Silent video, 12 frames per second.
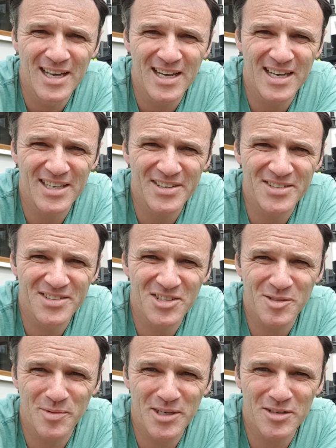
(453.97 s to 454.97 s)
and
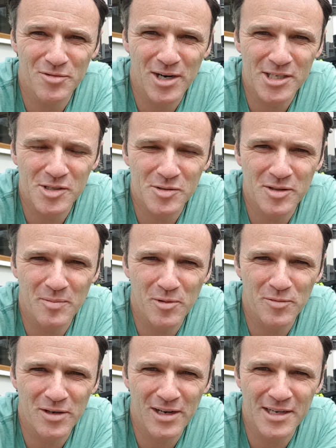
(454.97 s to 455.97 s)
just my interactions with them
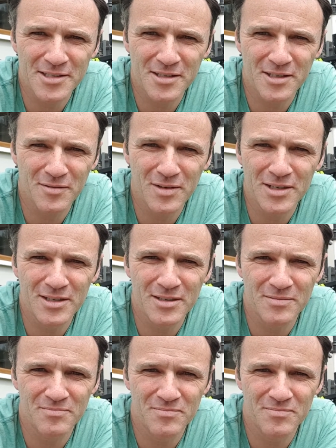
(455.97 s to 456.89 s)
over the last kind of like,